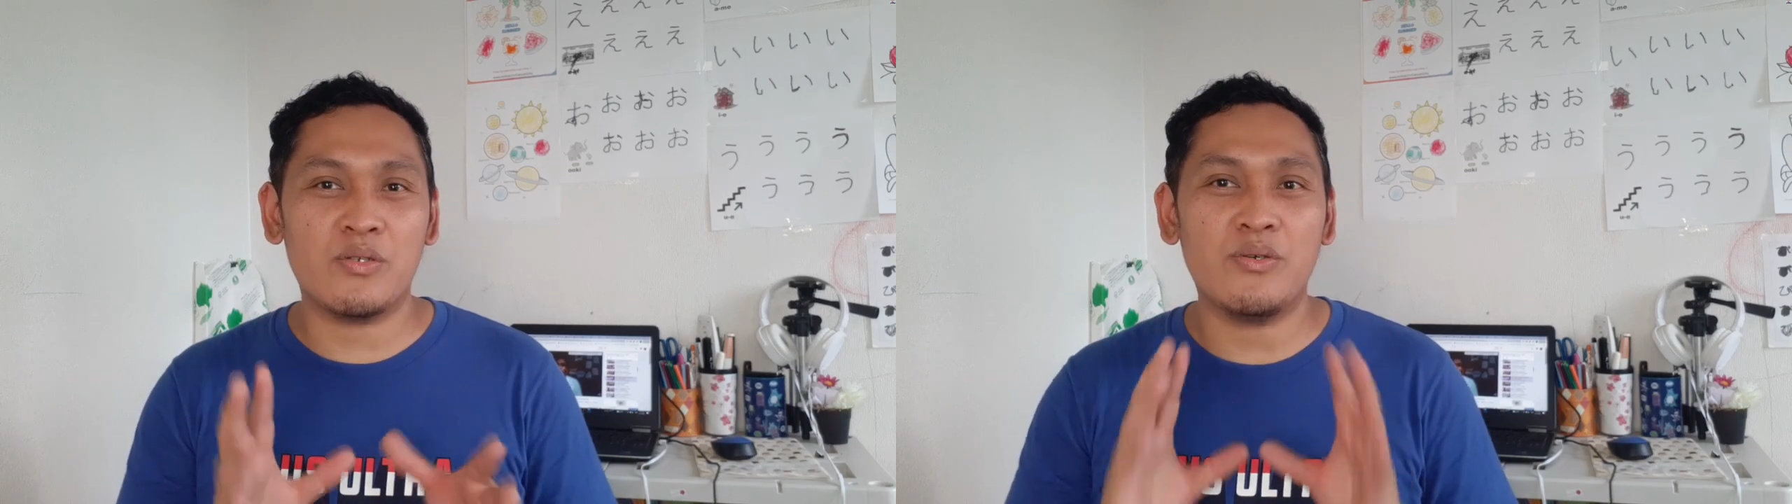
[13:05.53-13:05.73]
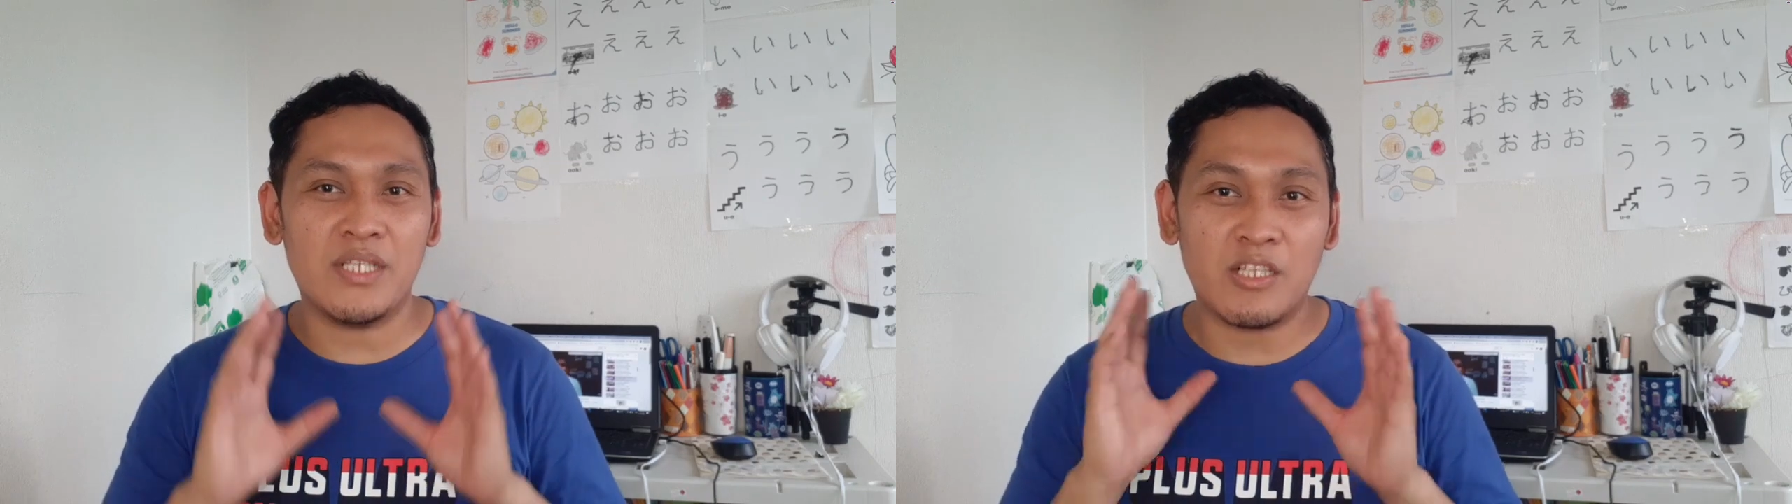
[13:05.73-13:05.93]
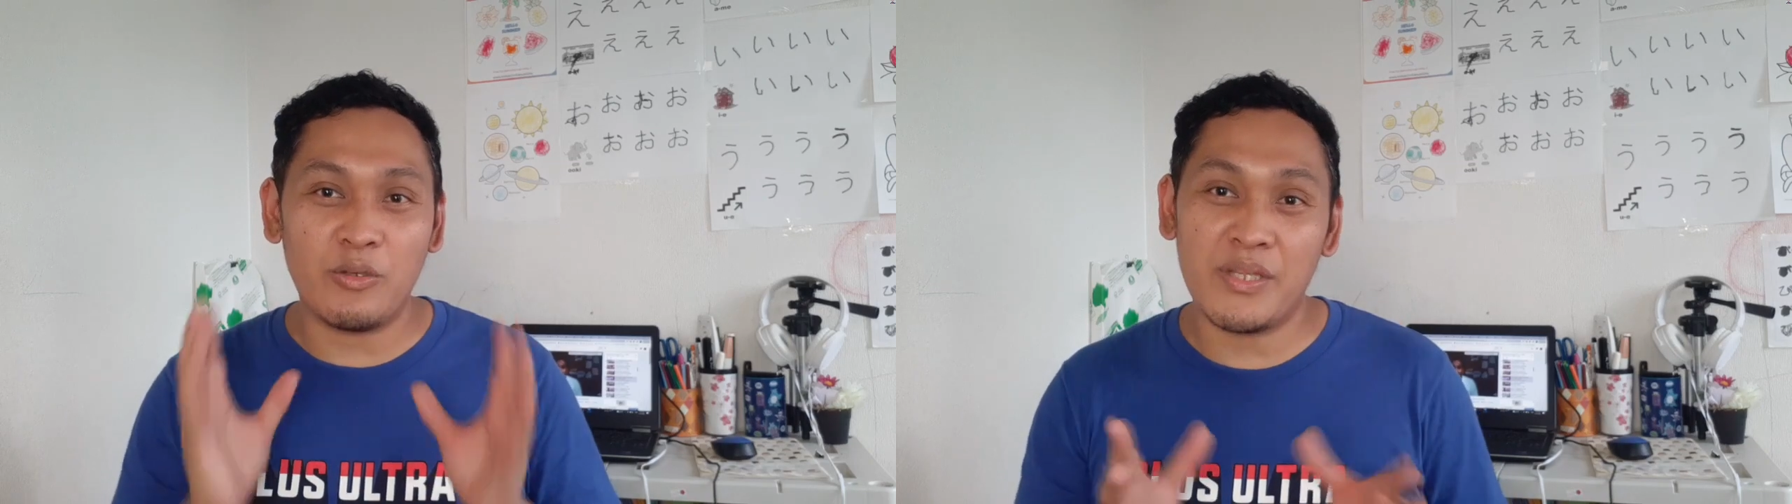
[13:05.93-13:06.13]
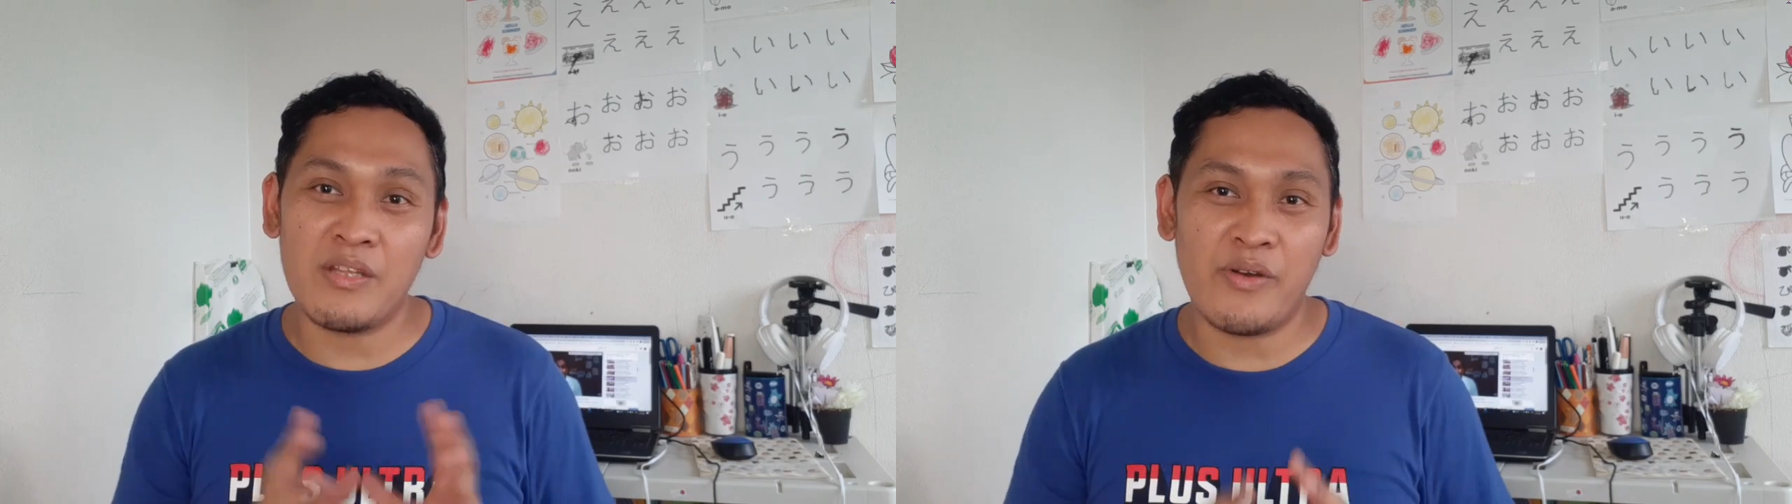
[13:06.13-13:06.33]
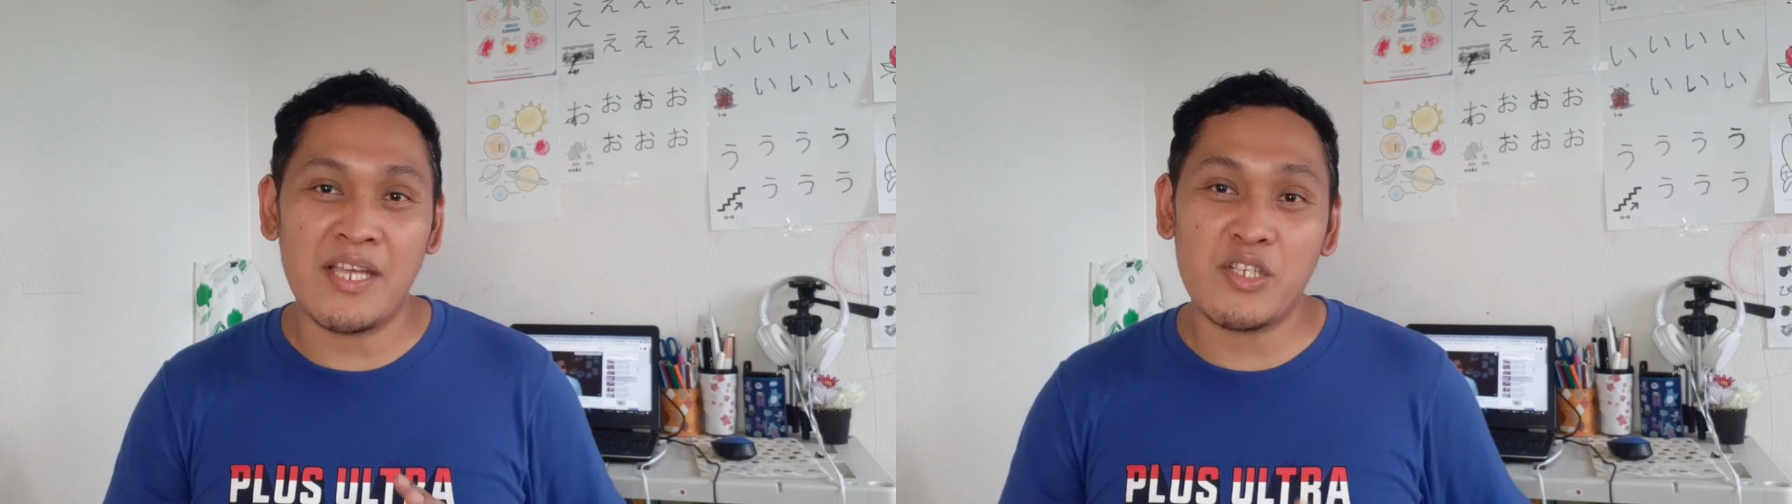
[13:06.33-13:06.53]
to include in
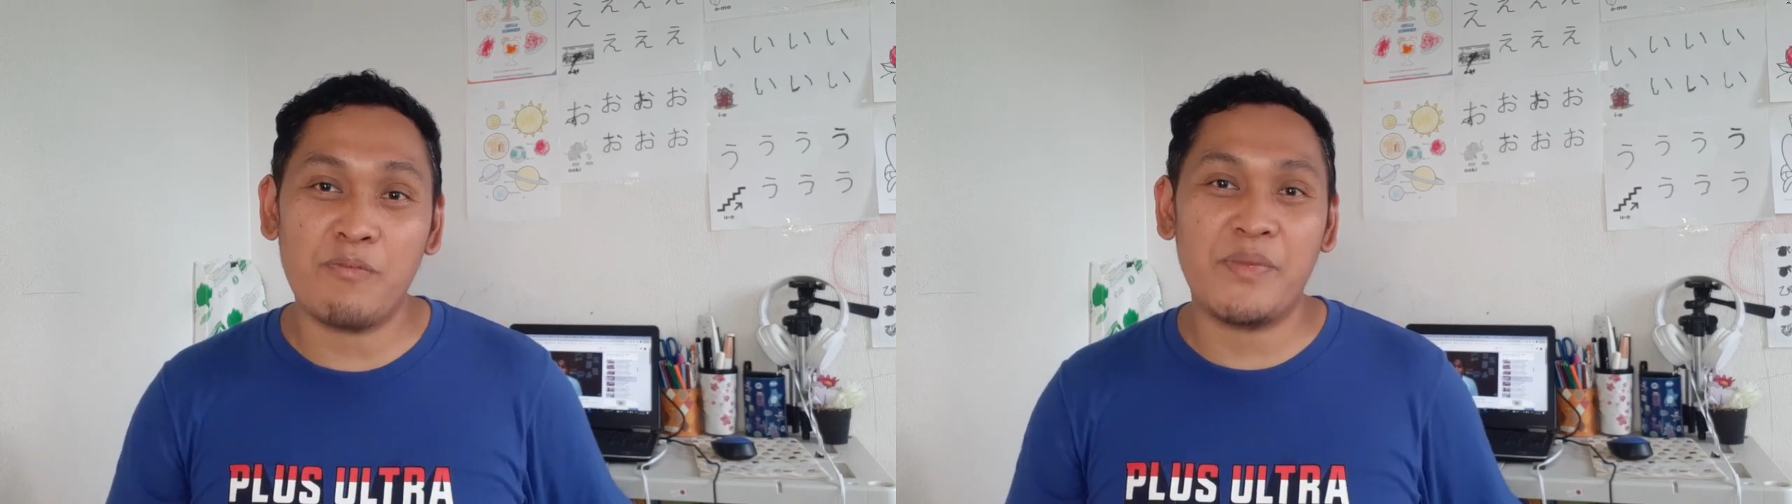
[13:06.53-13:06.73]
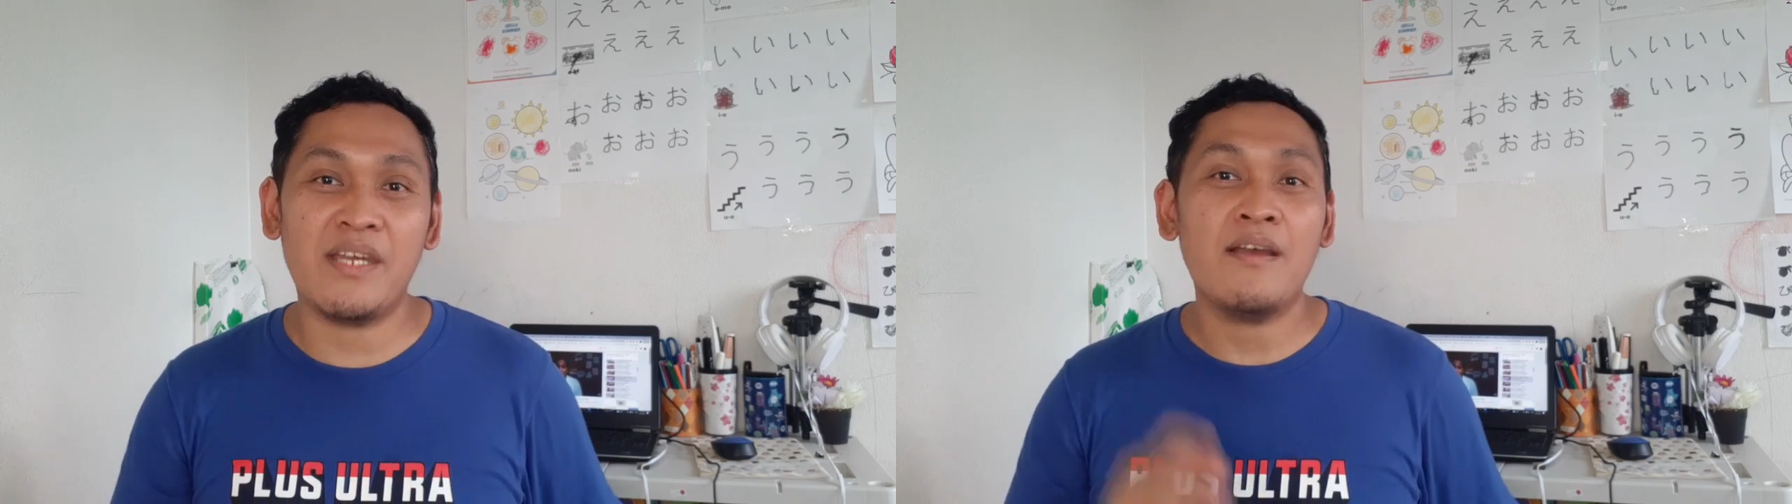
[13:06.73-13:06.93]
your SOP,